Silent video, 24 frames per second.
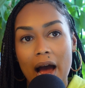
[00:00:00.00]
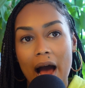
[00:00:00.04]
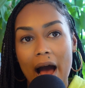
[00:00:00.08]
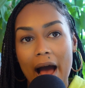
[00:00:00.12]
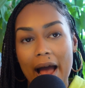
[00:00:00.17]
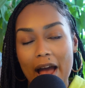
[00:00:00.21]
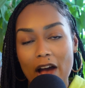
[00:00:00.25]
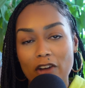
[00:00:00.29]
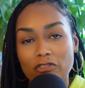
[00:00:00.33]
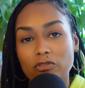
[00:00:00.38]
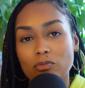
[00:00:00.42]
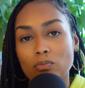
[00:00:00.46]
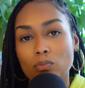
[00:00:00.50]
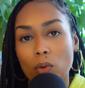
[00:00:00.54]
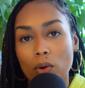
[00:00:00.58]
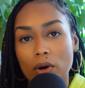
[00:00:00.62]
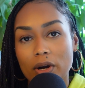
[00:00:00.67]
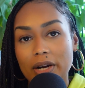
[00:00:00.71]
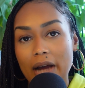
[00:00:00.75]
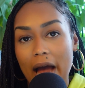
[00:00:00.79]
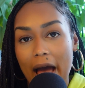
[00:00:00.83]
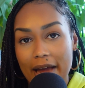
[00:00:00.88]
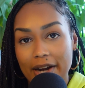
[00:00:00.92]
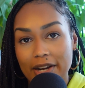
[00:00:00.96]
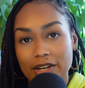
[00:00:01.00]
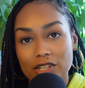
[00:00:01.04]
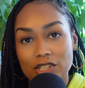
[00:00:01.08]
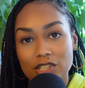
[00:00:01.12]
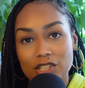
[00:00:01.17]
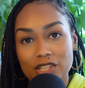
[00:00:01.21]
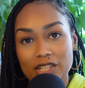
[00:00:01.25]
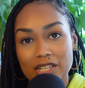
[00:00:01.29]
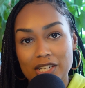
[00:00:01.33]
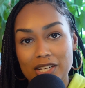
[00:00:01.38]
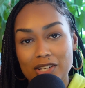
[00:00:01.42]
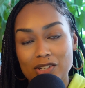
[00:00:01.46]
I have more
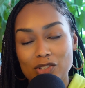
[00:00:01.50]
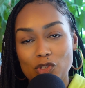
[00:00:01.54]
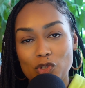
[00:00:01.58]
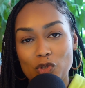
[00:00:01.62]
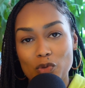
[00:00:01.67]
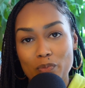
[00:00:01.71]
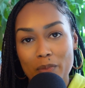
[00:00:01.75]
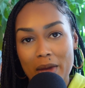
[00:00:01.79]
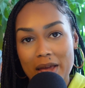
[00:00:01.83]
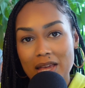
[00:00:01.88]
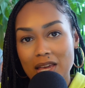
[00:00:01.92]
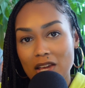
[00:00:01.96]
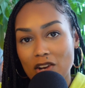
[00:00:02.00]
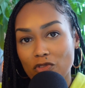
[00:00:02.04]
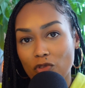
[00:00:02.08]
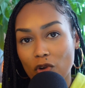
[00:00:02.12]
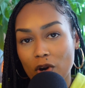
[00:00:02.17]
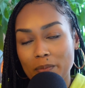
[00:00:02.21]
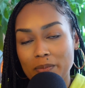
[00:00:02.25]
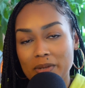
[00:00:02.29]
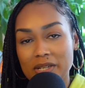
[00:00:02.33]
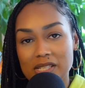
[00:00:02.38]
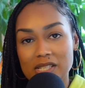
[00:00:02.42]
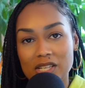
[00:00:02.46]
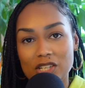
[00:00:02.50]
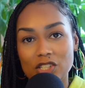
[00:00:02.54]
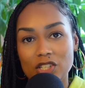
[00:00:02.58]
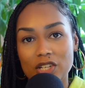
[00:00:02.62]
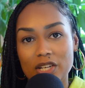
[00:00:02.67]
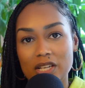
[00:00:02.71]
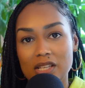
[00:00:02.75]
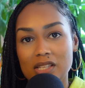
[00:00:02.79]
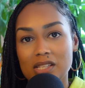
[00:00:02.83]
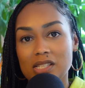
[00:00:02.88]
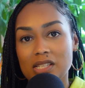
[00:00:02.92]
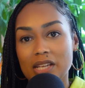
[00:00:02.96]
energy to make informed
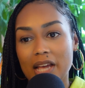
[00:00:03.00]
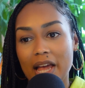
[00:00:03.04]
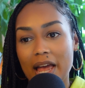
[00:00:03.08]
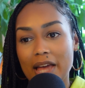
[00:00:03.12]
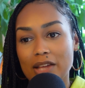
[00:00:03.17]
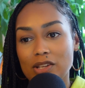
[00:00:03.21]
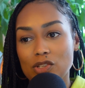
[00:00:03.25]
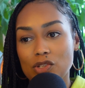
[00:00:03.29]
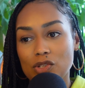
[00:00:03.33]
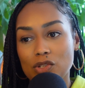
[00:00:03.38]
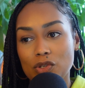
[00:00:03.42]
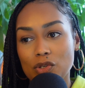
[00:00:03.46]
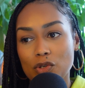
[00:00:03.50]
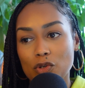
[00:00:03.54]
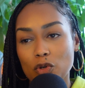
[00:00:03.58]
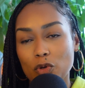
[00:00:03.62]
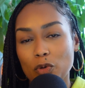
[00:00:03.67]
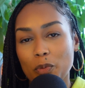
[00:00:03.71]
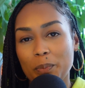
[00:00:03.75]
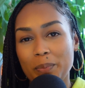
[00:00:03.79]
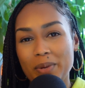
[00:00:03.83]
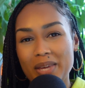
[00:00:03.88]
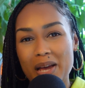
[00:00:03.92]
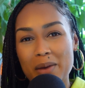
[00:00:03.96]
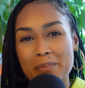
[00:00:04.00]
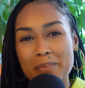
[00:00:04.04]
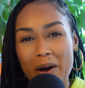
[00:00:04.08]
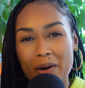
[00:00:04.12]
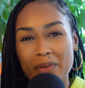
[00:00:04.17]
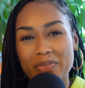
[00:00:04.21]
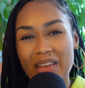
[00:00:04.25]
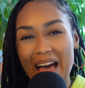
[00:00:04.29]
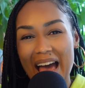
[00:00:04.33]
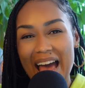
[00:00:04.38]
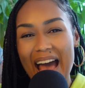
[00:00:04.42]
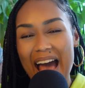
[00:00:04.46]
decisions and to be
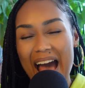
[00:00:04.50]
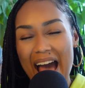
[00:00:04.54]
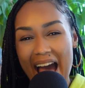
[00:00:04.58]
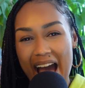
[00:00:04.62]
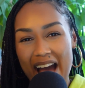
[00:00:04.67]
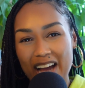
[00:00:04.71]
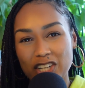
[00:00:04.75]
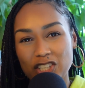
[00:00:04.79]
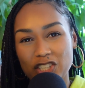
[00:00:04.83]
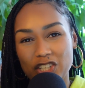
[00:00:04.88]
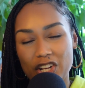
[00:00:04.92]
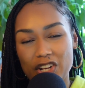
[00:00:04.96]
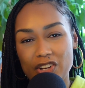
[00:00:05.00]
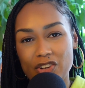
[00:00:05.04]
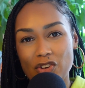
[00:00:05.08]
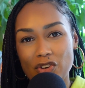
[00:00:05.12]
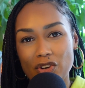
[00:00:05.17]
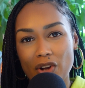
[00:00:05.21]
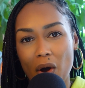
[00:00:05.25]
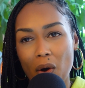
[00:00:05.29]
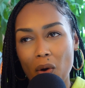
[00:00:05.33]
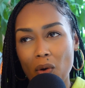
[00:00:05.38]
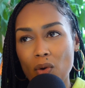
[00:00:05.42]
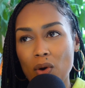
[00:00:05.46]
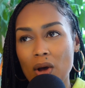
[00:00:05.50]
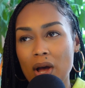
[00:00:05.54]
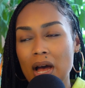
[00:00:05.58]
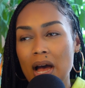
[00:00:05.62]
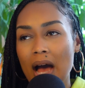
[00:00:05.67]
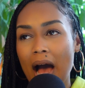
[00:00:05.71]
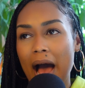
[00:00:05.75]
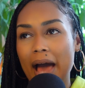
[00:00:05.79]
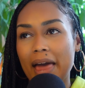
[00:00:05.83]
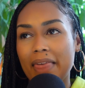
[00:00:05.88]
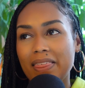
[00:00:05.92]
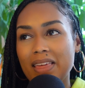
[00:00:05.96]
about that action, you know?
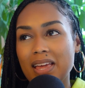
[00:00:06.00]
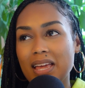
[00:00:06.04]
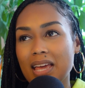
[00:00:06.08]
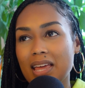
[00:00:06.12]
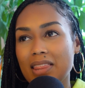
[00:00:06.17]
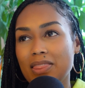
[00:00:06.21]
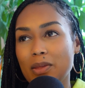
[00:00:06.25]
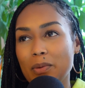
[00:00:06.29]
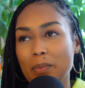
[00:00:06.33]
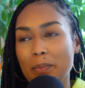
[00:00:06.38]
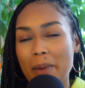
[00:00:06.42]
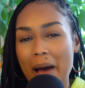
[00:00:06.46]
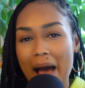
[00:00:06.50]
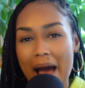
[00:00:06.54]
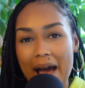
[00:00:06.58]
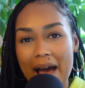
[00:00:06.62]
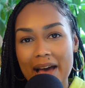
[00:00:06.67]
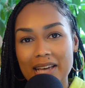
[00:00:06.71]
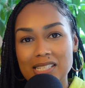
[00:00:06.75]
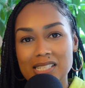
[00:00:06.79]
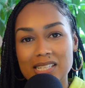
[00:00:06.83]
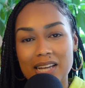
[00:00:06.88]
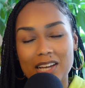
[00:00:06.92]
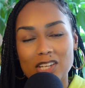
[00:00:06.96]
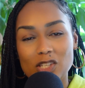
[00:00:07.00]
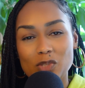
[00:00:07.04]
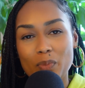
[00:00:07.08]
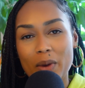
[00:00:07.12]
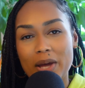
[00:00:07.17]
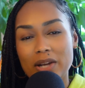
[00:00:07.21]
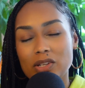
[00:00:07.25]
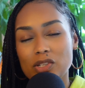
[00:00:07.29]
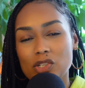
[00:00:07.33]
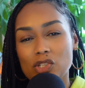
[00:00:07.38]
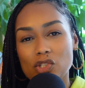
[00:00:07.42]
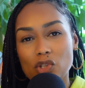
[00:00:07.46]
I think in the past, I
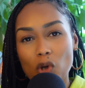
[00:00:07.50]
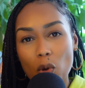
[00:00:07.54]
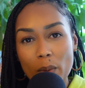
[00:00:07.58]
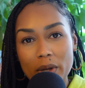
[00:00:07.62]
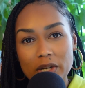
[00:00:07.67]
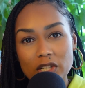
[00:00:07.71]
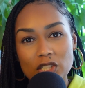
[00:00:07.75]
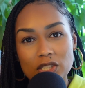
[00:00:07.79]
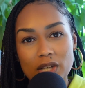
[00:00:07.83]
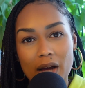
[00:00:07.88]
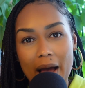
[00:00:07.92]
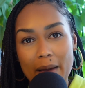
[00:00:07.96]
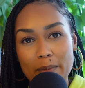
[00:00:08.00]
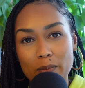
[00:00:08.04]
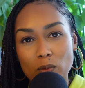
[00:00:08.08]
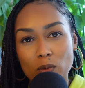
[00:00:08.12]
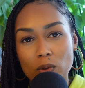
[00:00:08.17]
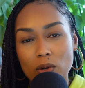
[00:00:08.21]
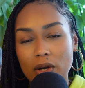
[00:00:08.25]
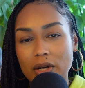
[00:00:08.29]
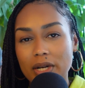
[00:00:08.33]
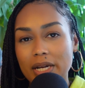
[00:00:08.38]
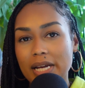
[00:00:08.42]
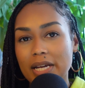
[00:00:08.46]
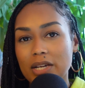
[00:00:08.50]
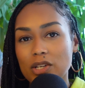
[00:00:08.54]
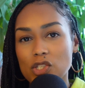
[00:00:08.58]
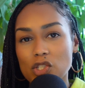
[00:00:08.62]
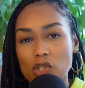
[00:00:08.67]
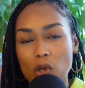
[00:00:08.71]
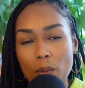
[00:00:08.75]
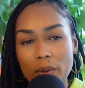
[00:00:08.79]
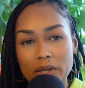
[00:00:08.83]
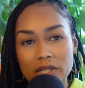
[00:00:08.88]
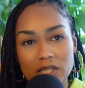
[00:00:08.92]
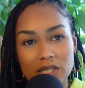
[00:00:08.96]
spent so much time worrying,
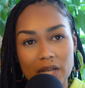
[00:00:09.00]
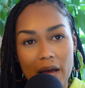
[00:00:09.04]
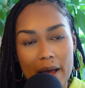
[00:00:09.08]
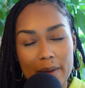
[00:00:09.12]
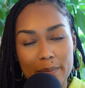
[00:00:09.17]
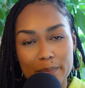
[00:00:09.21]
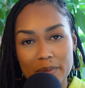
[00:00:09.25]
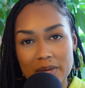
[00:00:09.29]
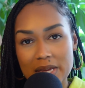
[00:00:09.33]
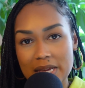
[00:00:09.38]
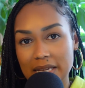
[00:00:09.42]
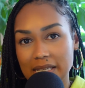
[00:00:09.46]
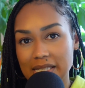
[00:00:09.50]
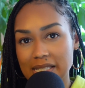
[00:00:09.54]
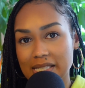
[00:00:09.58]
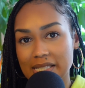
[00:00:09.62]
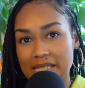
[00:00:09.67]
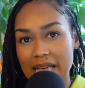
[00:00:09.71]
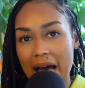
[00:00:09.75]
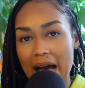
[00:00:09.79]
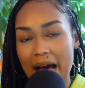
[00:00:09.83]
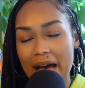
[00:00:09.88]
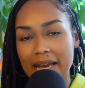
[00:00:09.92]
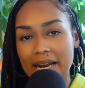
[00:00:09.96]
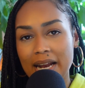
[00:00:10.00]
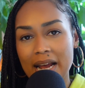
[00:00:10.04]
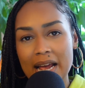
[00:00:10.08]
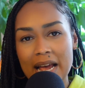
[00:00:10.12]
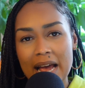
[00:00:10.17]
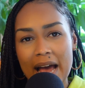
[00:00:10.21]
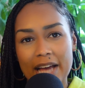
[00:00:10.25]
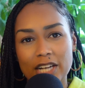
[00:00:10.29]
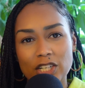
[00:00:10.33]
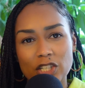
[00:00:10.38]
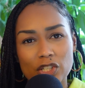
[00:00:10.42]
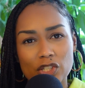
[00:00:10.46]
so much time being sad
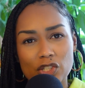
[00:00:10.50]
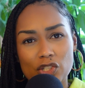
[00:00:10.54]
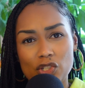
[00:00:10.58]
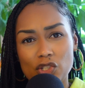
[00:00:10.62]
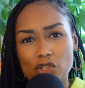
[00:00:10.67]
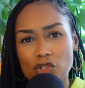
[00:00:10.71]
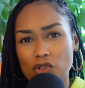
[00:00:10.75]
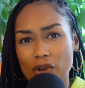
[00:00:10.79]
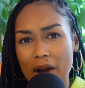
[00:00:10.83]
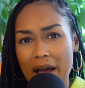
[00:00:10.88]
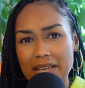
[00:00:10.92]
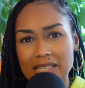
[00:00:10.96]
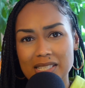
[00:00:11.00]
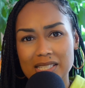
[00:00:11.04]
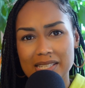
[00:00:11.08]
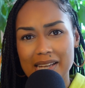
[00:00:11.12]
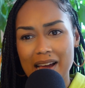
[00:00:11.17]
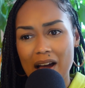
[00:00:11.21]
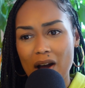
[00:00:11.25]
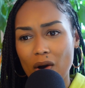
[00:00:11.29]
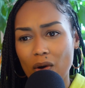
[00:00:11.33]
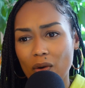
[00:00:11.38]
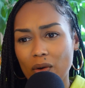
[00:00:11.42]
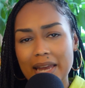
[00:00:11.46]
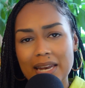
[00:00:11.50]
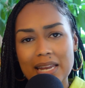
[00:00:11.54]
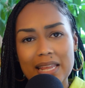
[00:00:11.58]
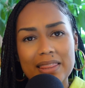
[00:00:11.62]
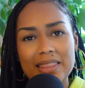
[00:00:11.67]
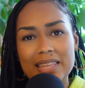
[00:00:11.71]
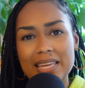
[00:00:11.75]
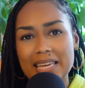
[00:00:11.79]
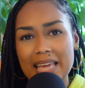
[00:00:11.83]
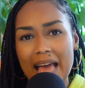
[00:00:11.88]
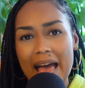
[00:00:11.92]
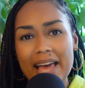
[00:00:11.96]
and just stressed out. And
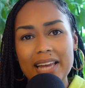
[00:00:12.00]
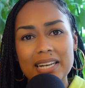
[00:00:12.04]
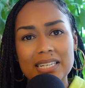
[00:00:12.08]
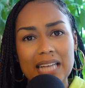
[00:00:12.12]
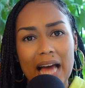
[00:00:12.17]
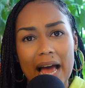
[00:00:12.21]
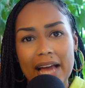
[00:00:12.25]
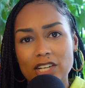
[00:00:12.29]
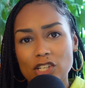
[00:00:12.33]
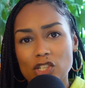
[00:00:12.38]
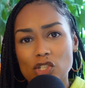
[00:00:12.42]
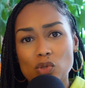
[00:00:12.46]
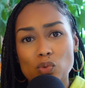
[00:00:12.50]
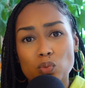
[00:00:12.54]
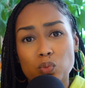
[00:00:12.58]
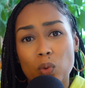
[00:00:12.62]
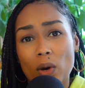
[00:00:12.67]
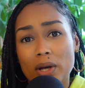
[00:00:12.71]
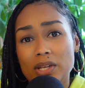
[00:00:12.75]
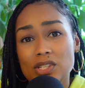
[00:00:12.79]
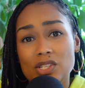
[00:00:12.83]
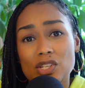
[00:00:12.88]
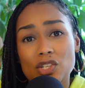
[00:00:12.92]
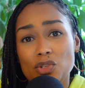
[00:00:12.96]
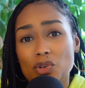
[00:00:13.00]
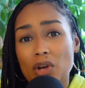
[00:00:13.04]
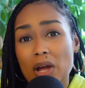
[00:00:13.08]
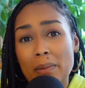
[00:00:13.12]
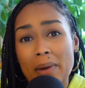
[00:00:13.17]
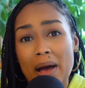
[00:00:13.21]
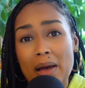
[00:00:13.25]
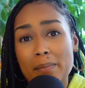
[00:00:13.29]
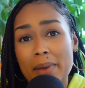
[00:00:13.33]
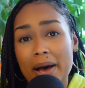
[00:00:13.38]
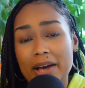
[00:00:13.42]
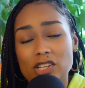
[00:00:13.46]
in the end, I just wasn't
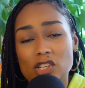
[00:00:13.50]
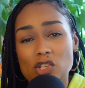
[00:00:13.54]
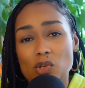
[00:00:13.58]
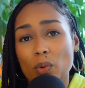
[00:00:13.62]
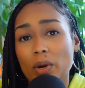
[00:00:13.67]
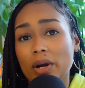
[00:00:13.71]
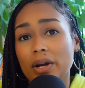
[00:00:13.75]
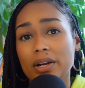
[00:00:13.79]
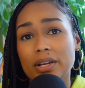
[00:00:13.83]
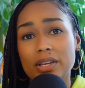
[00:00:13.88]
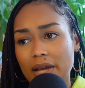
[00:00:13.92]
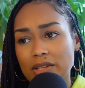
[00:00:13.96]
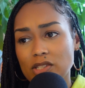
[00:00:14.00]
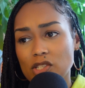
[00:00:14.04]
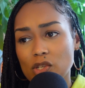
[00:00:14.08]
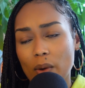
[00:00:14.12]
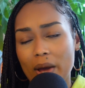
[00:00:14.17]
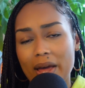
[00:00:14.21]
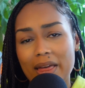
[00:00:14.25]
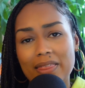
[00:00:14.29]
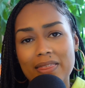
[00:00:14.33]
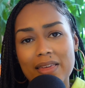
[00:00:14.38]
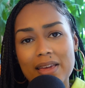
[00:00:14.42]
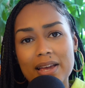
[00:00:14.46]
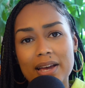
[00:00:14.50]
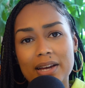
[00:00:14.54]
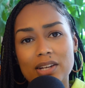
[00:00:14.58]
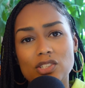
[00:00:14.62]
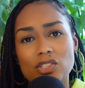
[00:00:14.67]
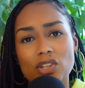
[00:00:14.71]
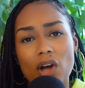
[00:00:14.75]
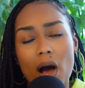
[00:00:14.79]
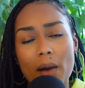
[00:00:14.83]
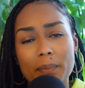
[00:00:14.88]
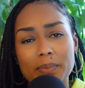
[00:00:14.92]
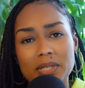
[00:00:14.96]
doing my best work. And so I think
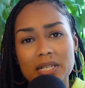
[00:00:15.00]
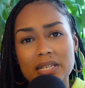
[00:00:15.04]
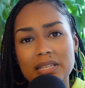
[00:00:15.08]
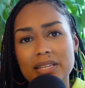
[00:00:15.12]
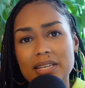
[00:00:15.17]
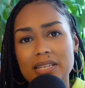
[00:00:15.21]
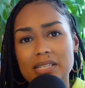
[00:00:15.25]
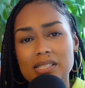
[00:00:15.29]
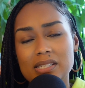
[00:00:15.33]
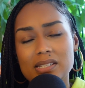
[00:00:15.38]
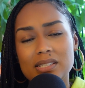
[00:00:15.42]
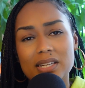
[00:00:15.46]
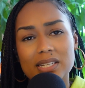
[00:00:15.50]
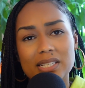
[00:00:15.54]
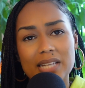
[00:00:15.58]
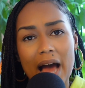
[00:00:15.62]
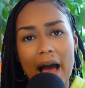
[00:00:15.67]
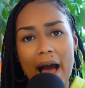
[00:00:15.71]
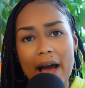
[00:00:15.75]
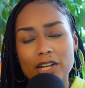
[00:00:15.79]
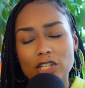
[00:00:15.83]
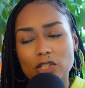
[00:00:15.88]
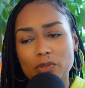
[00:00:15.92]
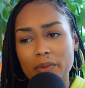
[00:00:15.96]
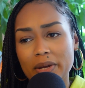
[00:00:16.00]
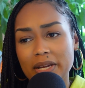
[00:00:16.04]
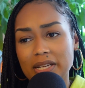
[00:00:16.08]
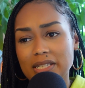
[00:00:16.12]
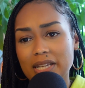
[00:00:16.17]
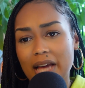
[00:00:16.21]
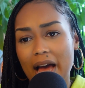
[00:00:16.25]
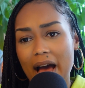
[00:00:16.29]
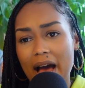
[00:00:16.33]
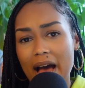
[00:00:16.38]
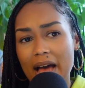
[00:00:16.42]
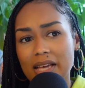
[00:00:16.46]
adopting this
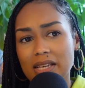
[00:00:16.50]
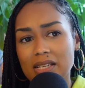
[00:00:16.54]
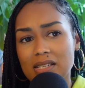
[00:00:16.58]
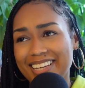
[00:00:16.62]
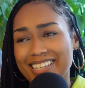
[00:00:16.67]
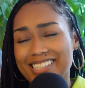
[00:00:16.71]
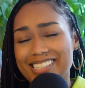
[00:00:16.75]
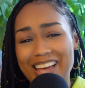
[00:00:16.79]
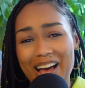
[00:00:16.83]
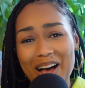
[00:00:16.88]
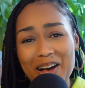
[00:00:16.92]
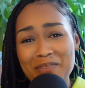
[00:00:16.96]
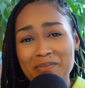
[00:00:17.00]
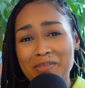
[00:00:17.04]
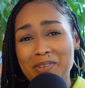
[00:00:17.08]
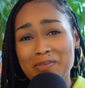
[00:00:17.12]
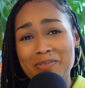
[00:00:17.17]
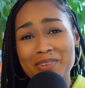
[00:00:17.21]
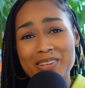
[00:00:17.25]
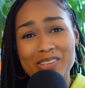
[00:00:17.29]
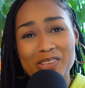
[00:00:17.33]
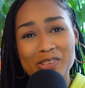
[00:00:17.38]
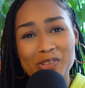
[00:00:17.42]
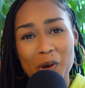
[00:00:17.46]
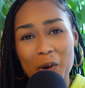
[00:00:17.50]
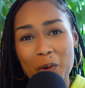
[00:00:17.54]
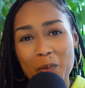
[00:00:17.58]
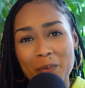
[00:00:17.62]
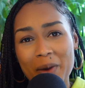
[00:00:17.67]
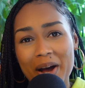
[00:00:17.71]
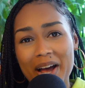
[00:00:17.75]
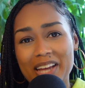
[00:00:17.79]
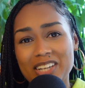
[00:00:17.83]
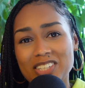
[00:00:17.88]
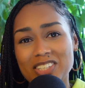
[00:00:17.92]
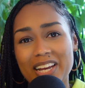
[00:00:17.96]
detachment it's helped me so
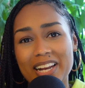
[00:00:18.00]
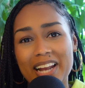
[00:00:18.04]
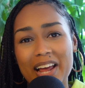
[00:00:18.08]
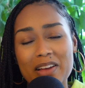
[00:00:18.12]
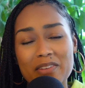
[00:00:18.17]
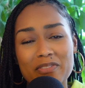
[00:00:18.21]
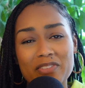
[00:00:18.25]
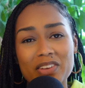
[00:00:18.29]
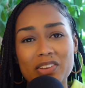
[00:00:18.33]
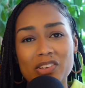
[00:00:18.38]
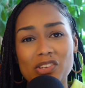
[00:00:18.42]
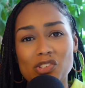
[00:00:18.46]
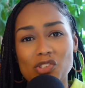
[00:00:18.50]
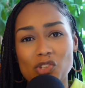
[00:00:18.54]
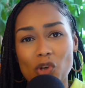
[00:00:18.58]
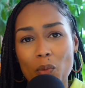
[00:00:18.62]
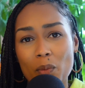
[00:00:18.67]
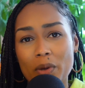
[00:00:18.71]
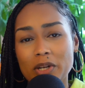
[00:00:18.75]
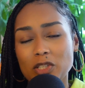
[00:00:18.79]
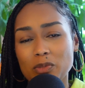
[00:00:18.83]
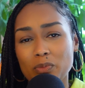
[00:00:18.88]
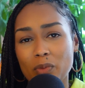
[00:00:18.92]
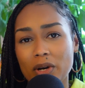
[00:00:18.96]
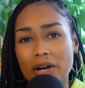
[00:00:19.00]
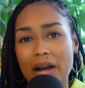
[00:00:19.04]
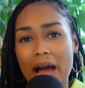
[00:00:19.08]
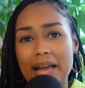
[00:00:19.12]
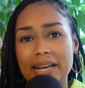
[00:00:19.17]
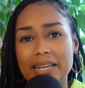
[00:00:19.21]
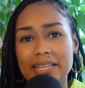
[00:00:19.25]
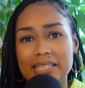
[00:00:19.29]
much, and I feel so much more at